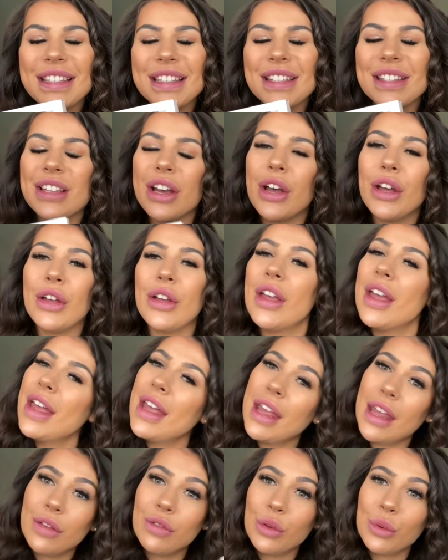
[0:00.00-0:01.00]
So
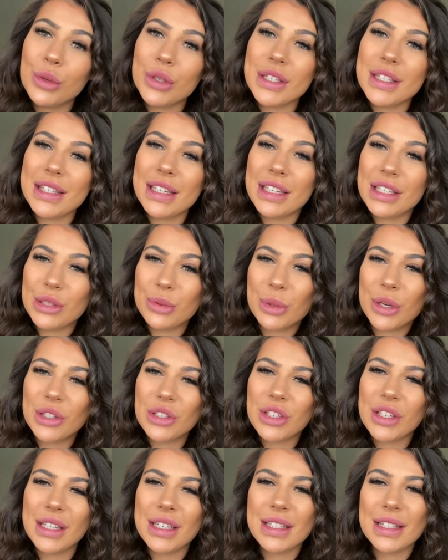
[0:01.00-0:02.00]
if you want to see
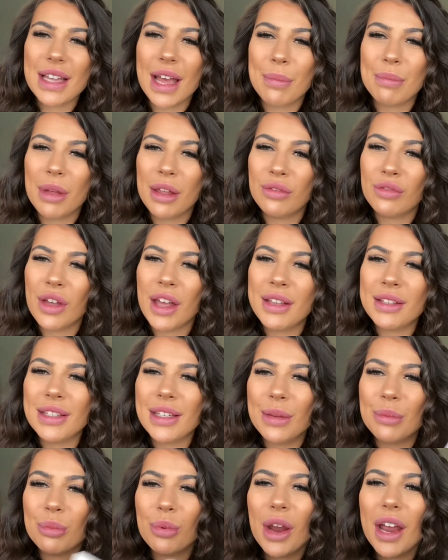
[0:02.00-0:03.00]
swatches and my first
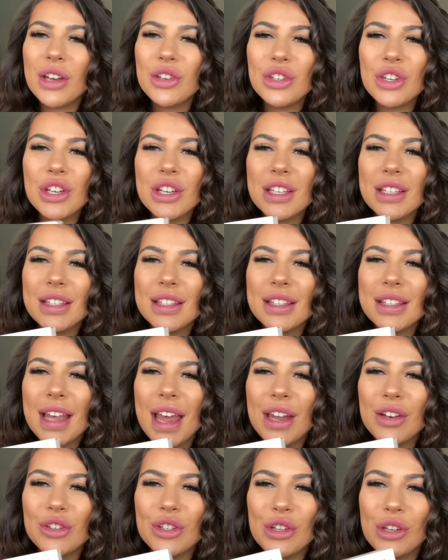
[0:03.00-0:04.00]
impressions,
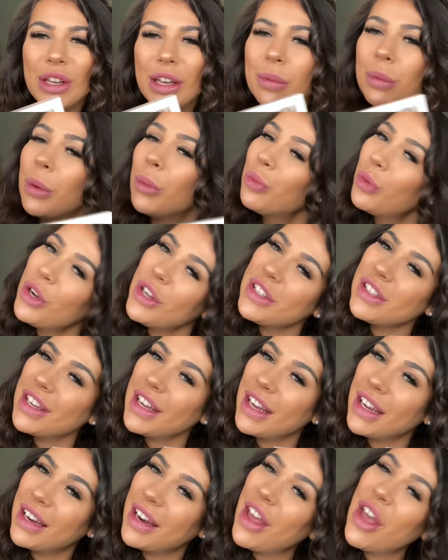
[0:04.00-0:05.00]
then do keep on
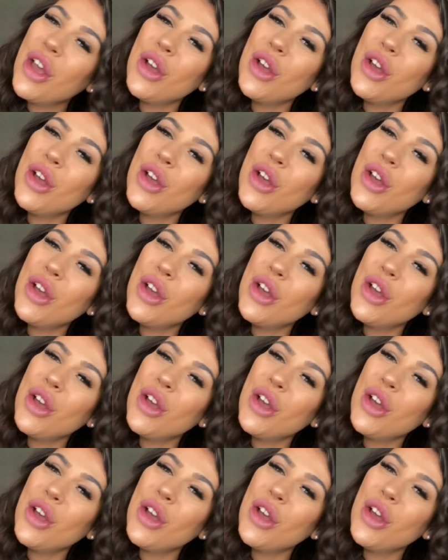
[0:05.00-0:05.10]
watching.